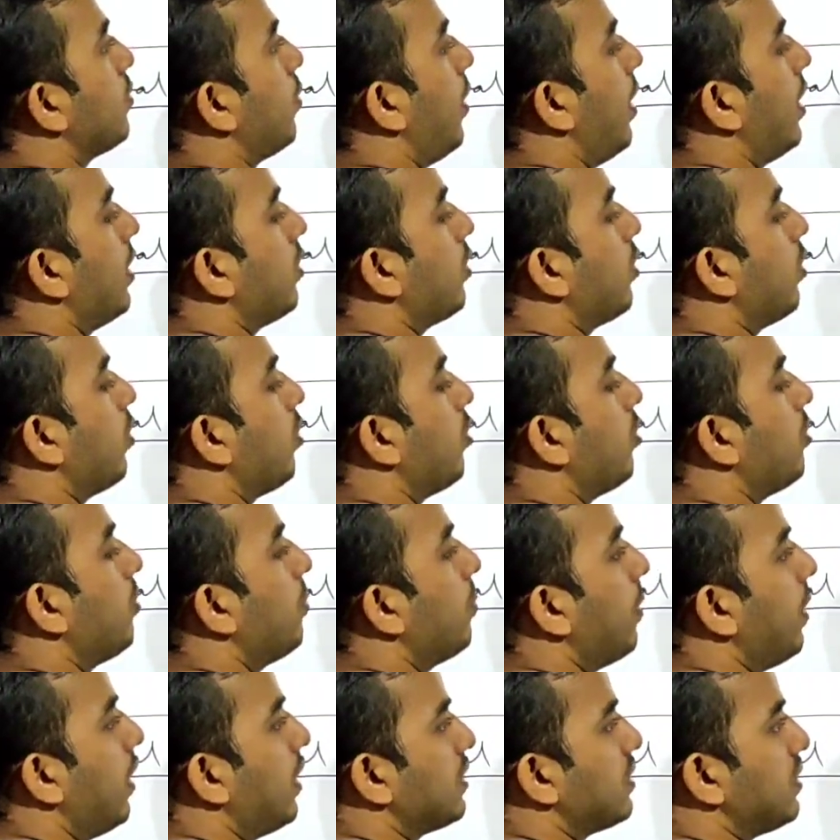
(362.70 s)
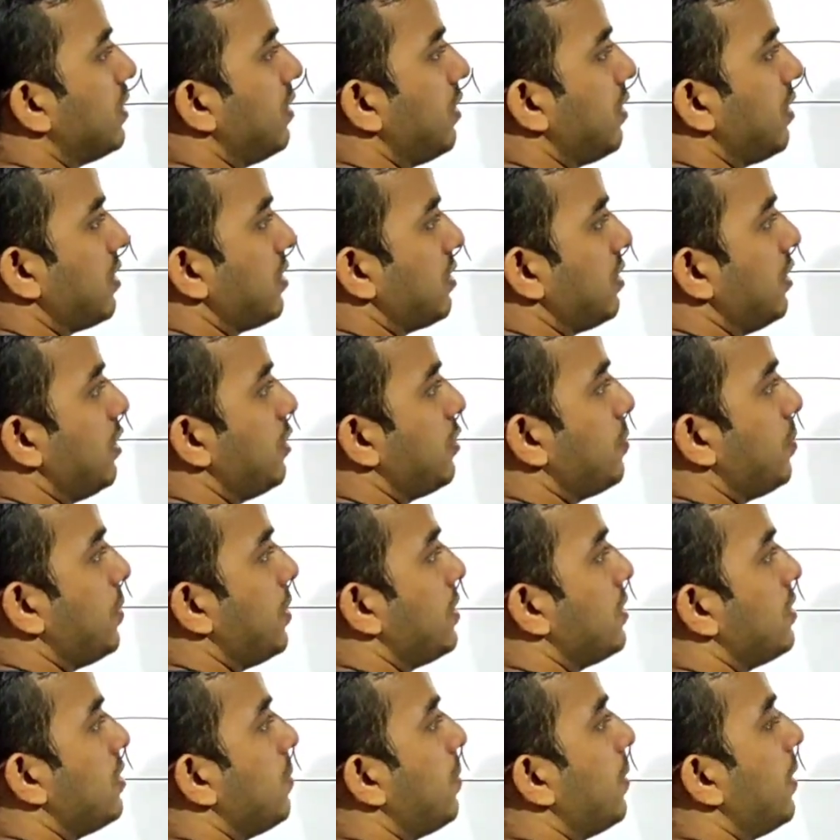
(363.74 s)
1 crore plus interest, that is
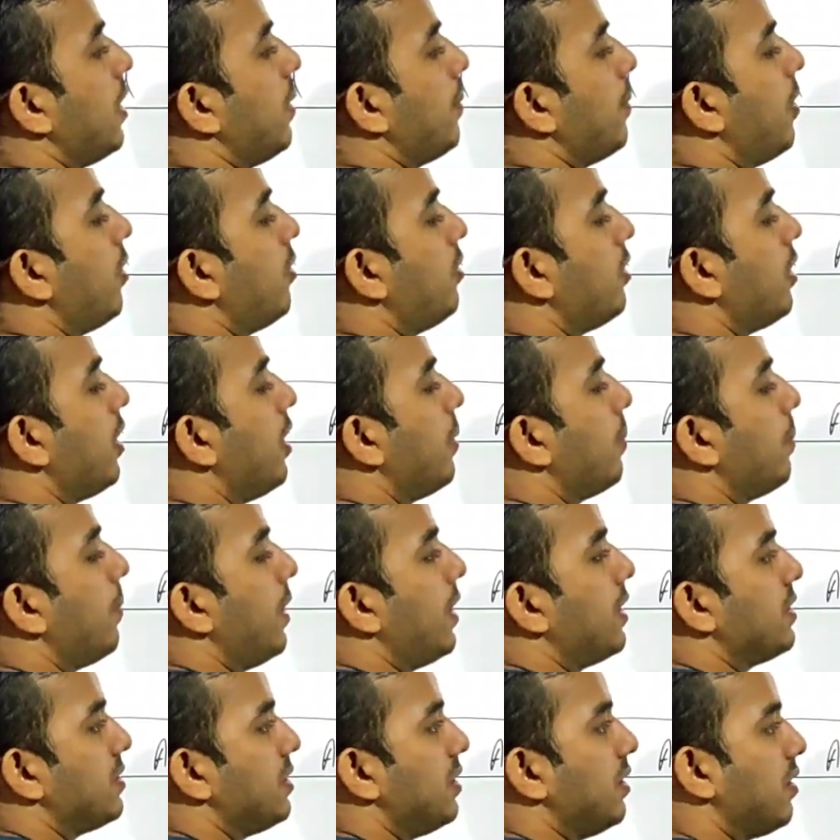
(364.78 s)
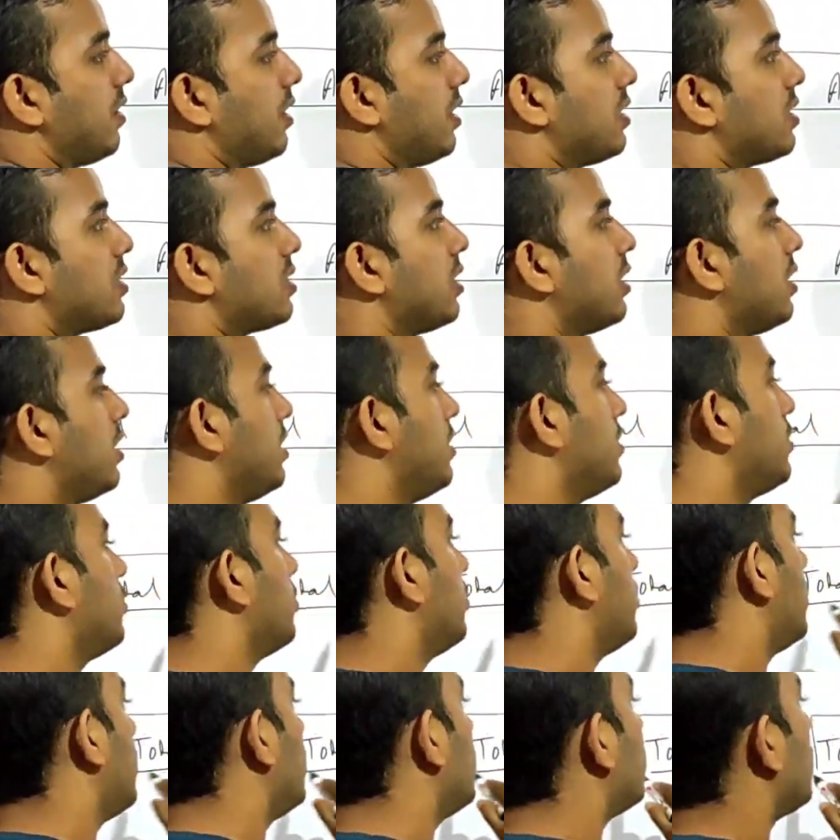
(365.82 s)
principal amount plus interest, is
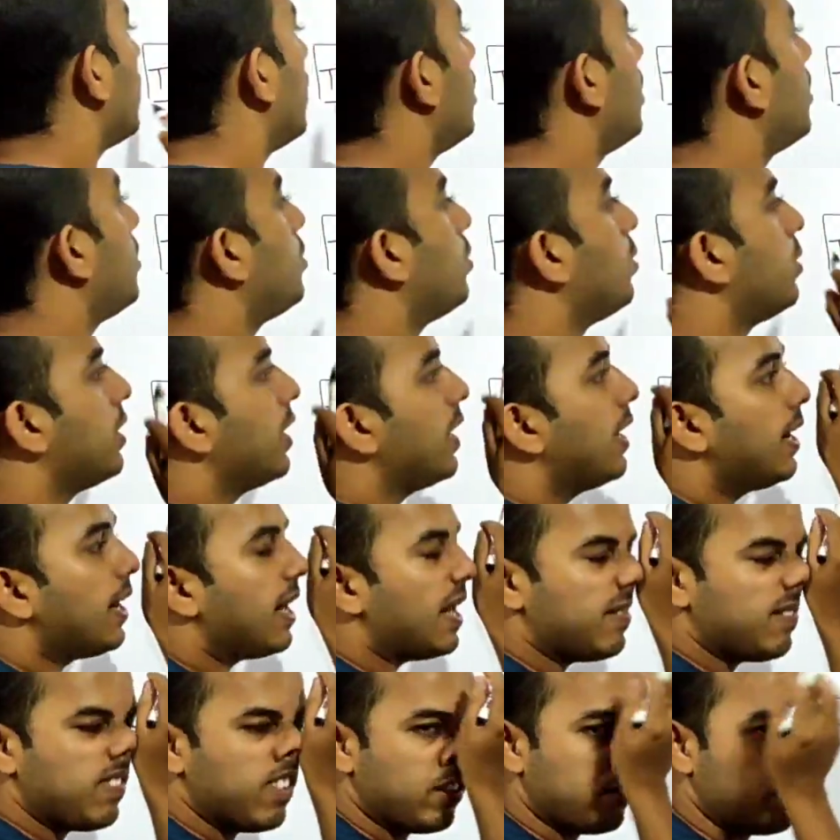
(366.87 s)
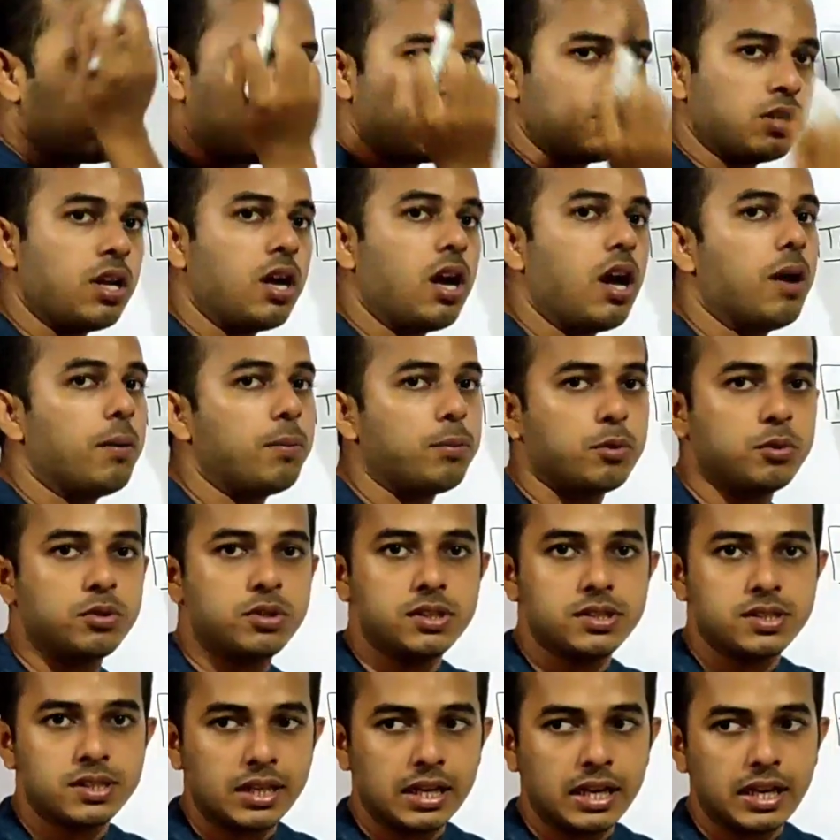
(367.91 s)
known as total amount. Up to
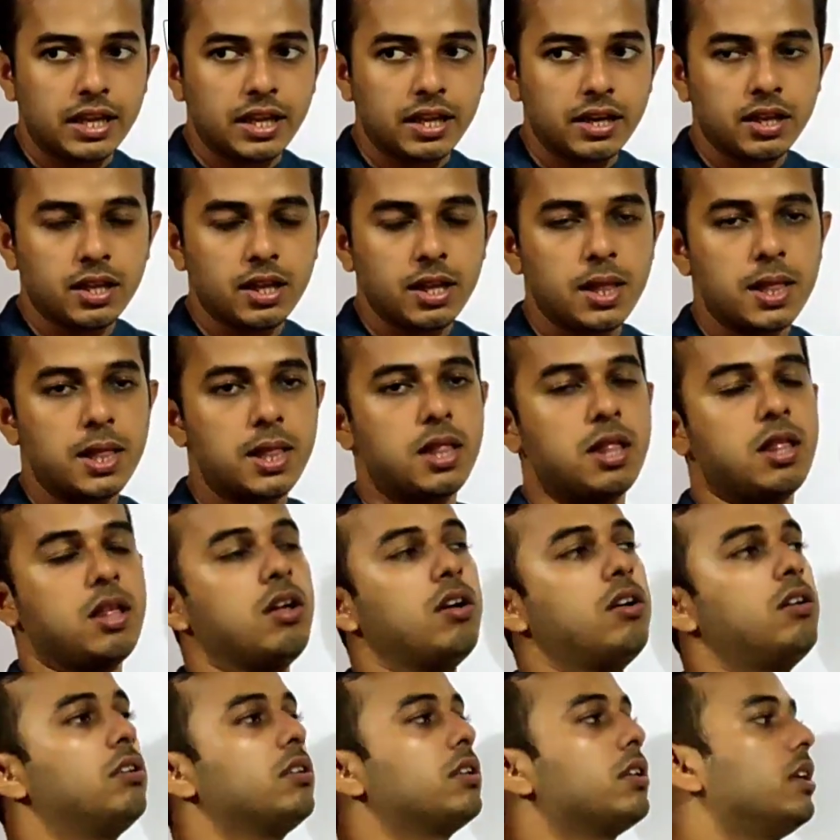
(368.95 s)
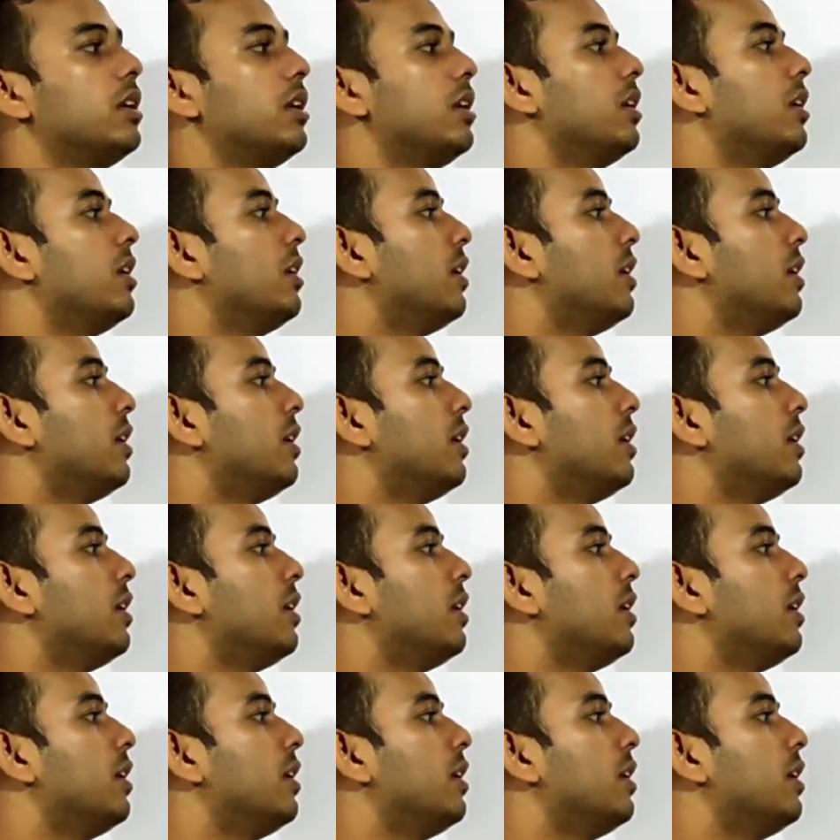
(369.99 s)
this clear? Okay.